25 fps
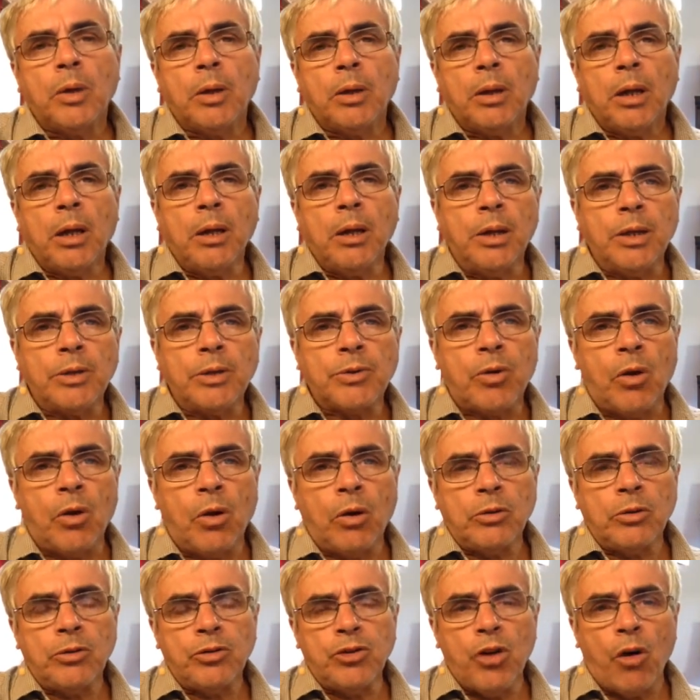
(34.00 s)
it is
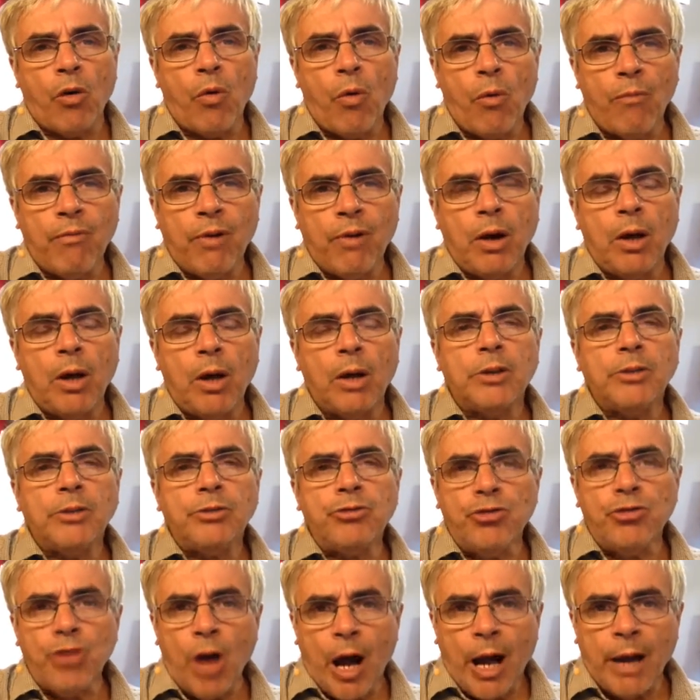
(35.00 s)
called Jehovah
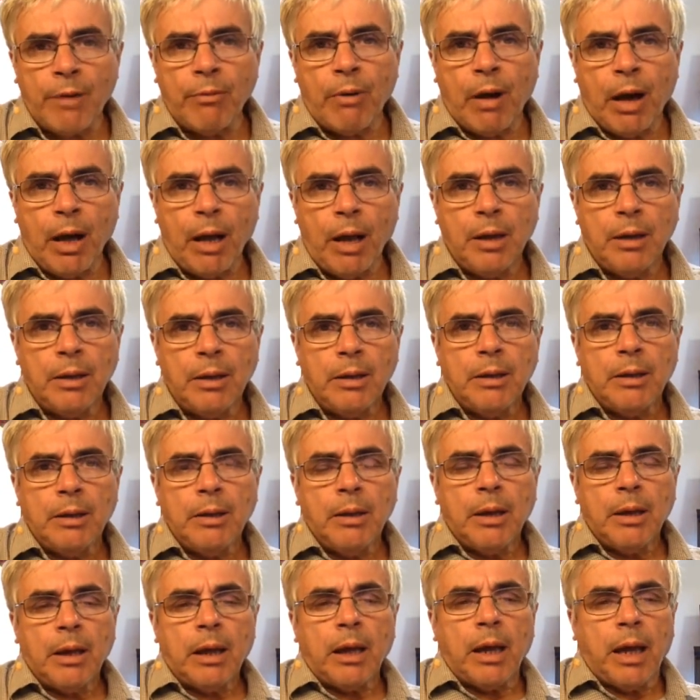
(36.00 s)
Jireh.
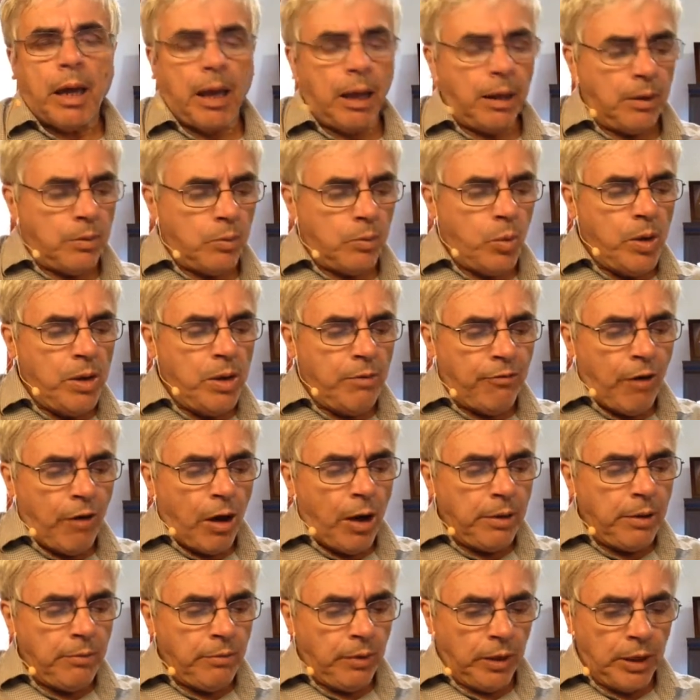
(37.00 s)
And we
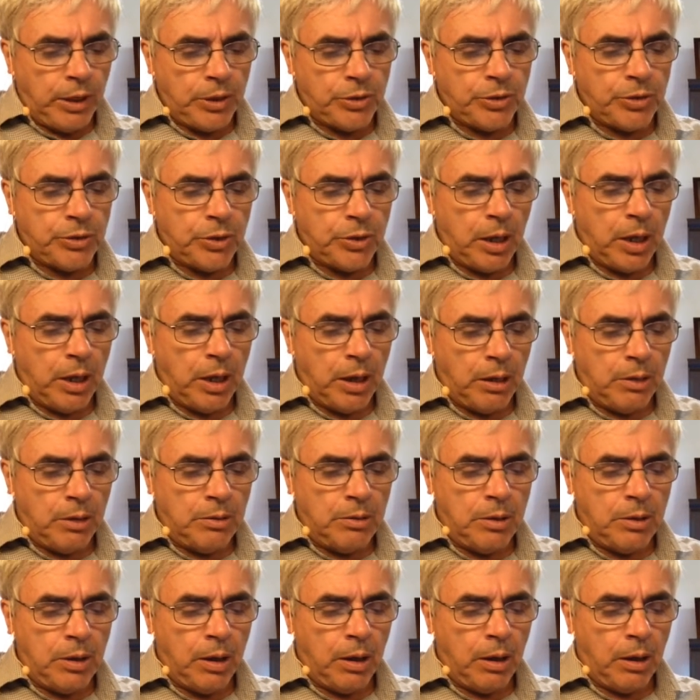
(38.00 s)
find this
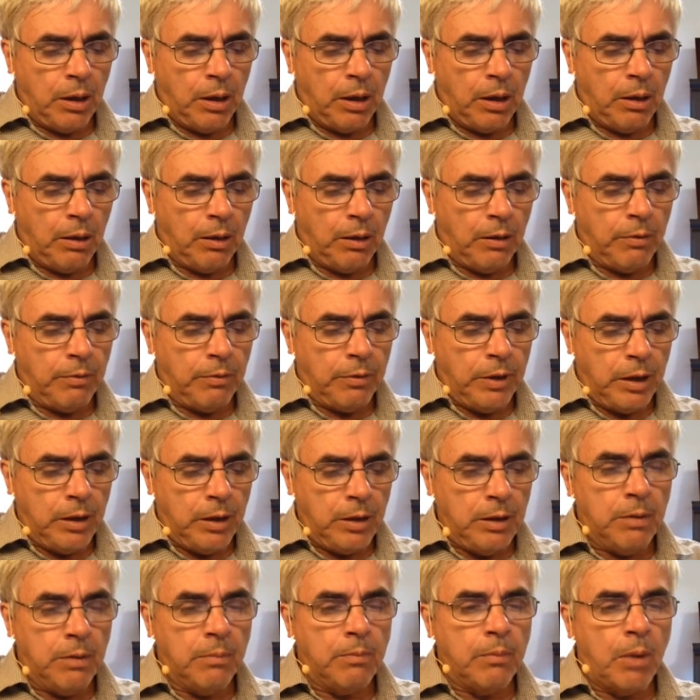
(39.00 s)
in
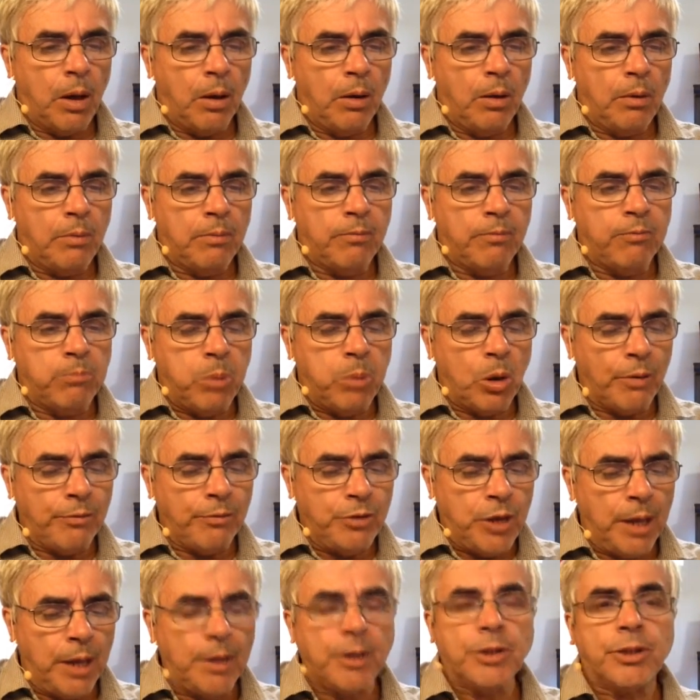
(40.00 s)
the book of
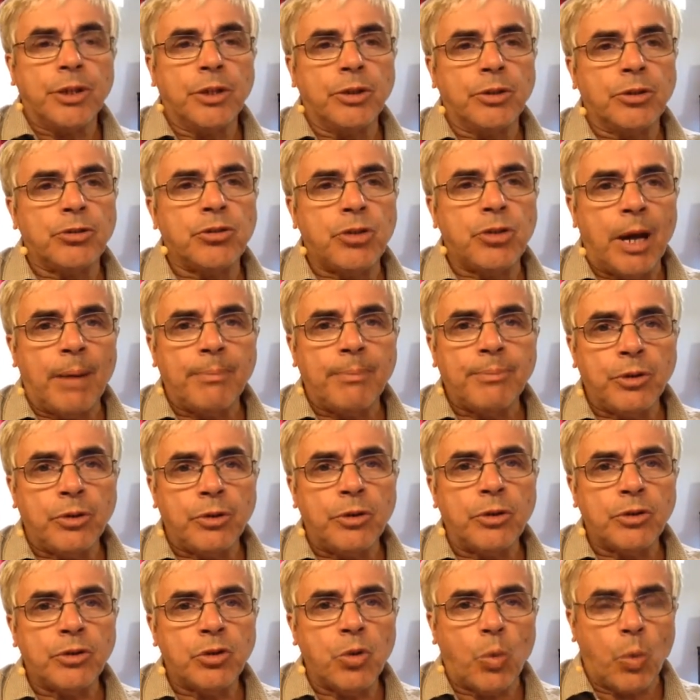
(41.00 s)
Genesis,
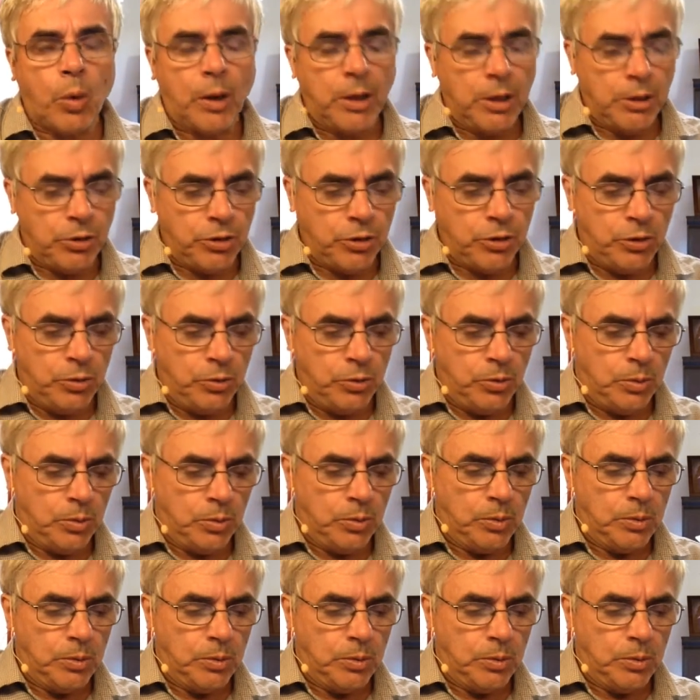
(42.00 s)
chapter 22.